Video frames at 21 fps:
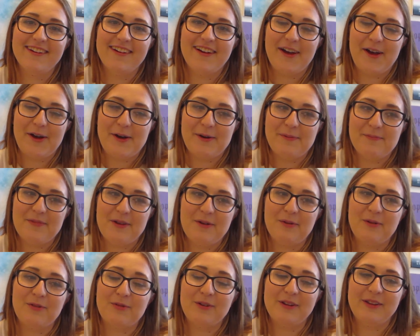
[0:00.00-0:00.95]
It
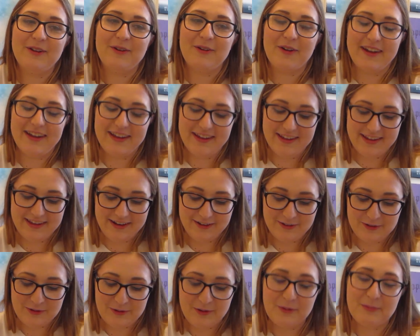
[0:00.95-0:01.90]
was really great, and I
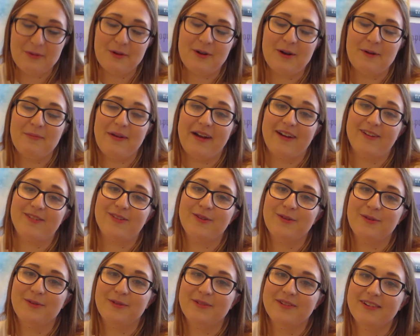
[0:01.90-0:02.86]
do hope you come back
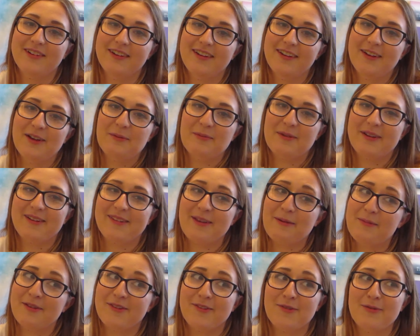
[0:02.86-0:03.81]
soon, because I
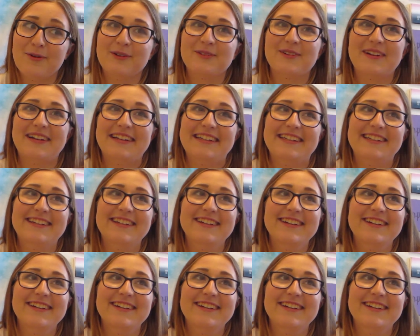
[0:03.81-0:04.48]
miss you already.